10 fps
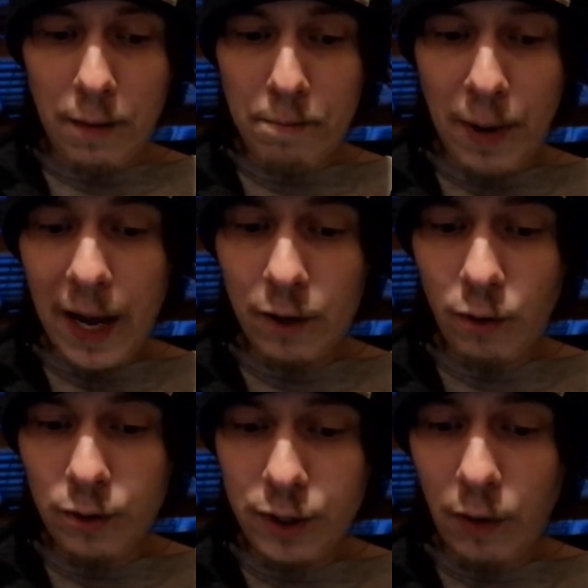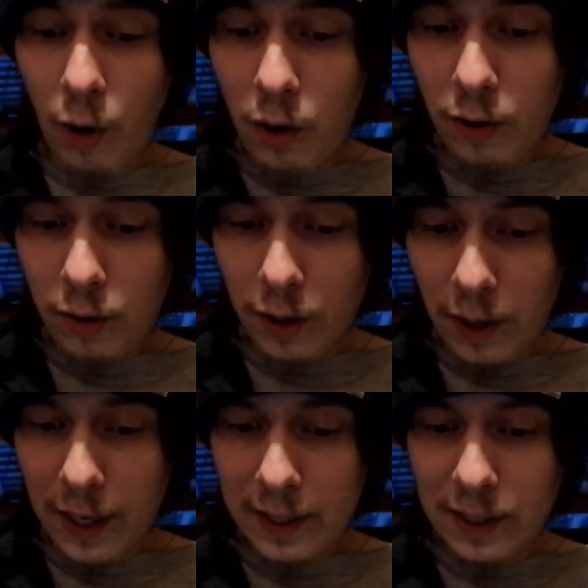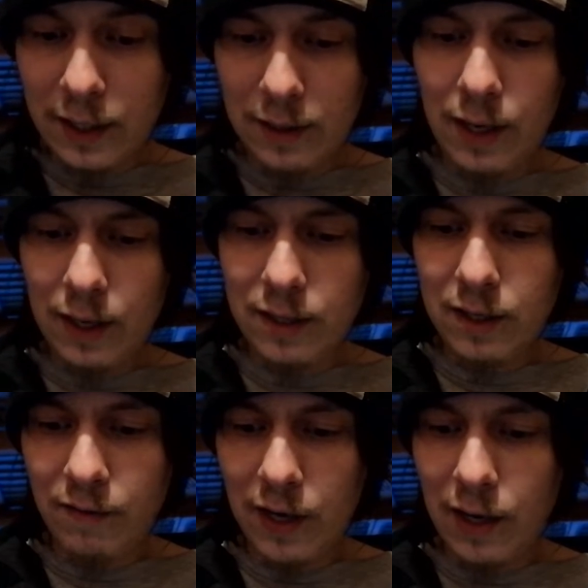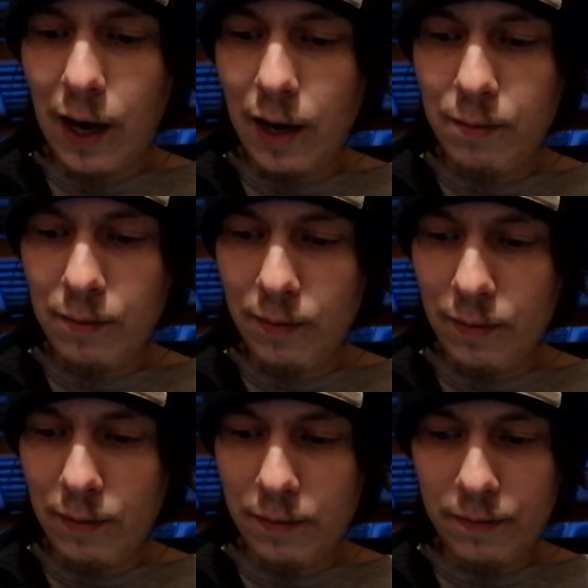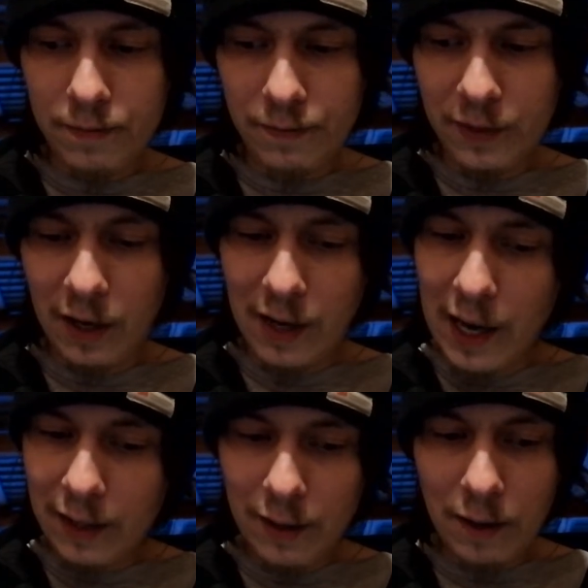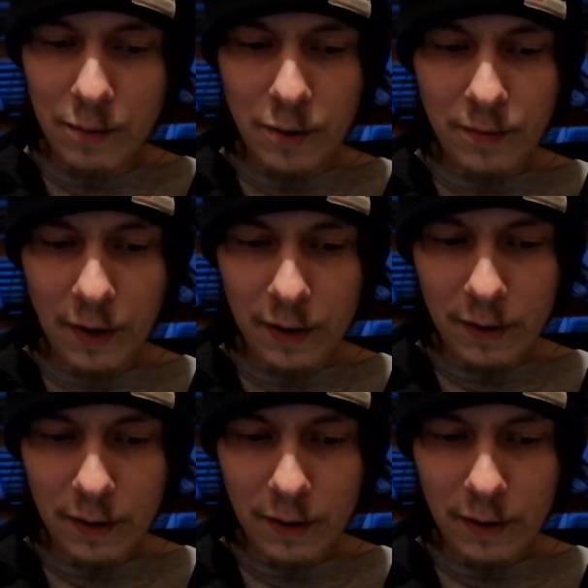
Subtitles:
Black Rose, A Rock Legend 1979, their 9th album.